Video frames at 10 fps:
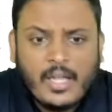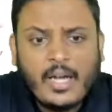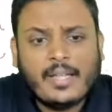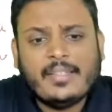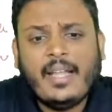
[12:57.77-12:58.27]

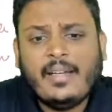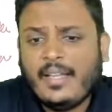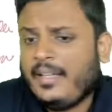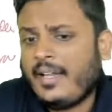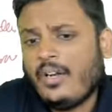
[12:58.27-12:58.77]
Other than
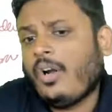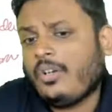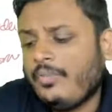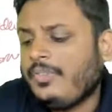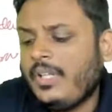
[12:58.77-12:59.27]
that, there are a lot
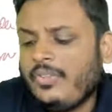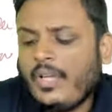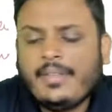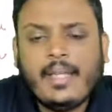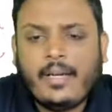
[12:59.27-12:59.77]
of things
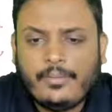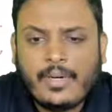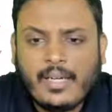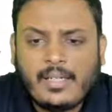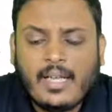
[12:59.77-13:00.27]
are there,
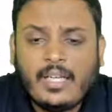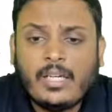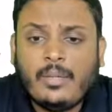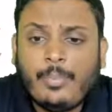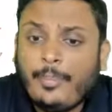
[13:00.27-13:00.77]
right? Like
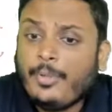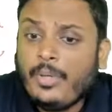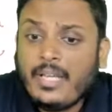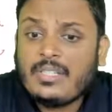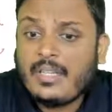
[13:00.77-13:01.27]

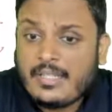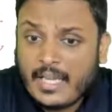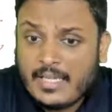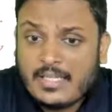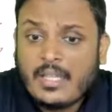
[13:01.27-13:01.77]
population
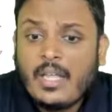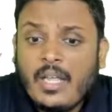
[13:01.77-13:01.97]
size.